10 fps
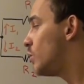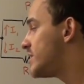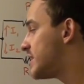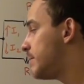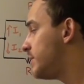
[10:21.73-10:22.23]
we
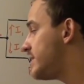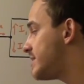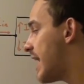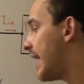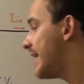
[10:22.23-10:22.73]
simply
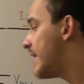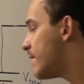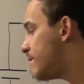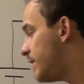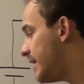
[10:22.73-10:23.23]
say
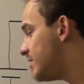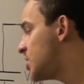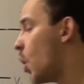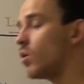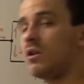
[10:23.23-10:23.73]
V
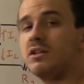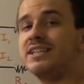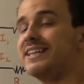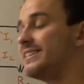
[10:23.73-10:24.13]
total